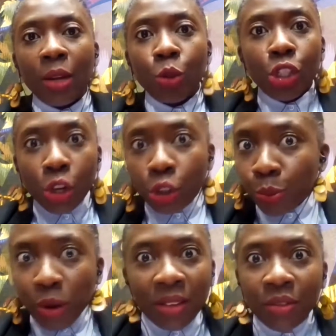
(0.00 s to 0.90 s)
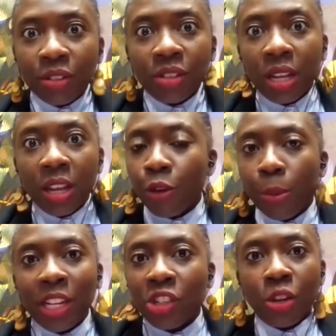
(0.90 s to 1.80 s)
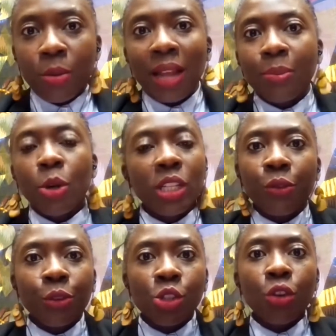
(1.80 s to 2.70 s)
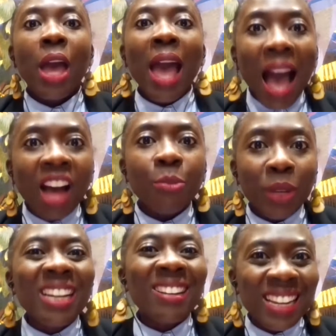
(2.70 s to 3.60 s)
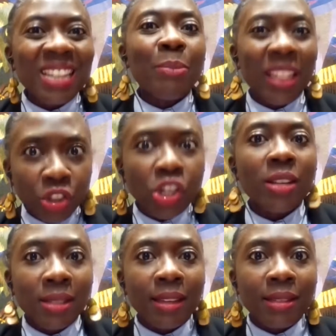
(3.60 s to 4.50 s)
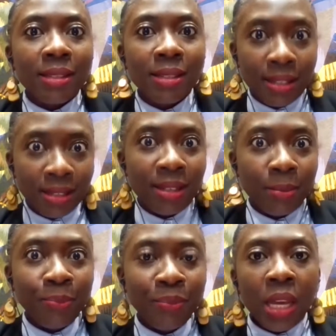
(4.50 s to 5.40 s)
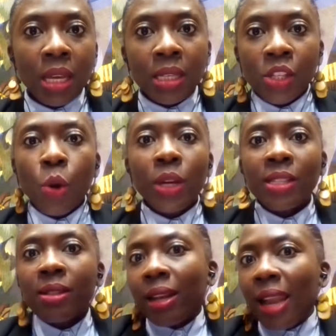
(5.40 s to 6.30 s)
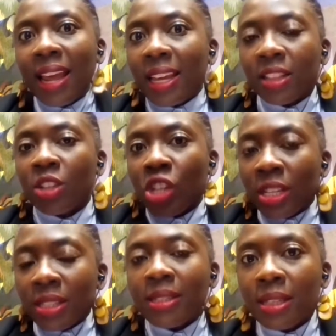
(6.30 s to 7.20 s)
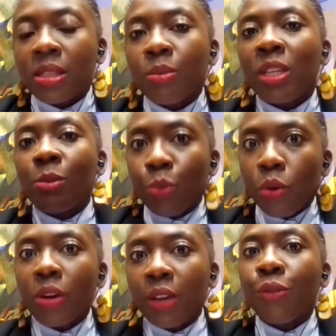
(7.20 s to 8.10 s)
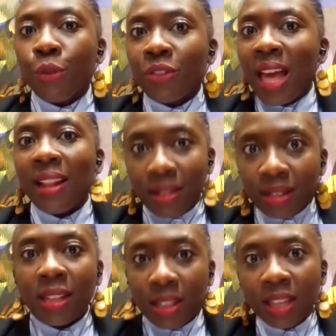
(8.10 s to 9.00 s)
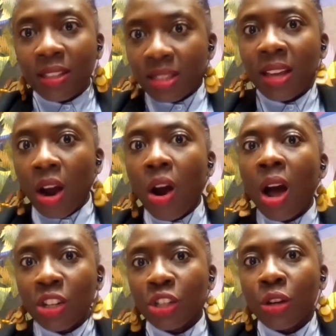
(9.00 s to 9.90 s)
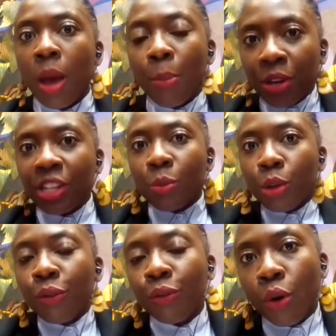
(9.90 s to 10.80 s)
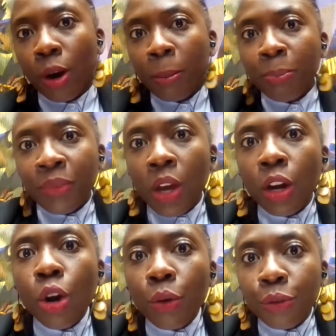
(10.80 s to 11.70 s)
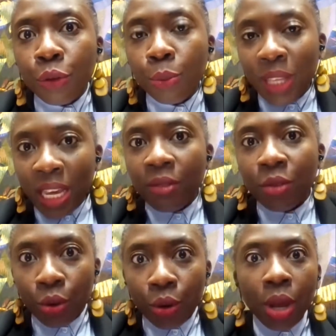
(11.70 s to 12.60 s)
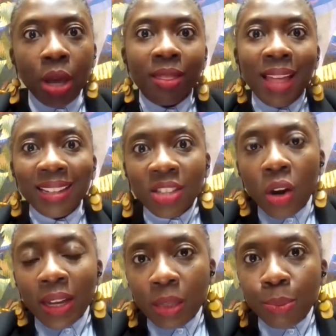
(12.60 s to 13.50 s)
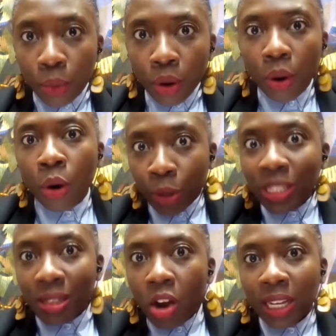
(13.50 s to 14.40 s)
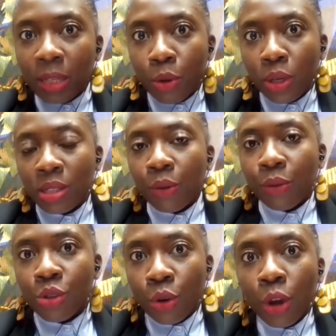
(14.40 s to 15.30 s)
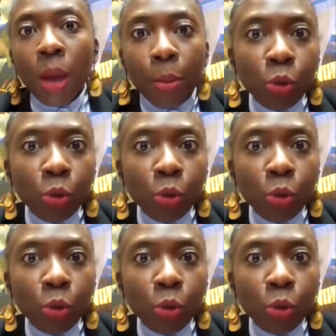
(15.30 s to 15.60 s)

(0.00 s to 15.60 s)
we showed private information about police officers, have been condemned by the justice system. So it's not like the justice system is broken for that. There are harsh punishment for unlawful behavior that already target police officers. But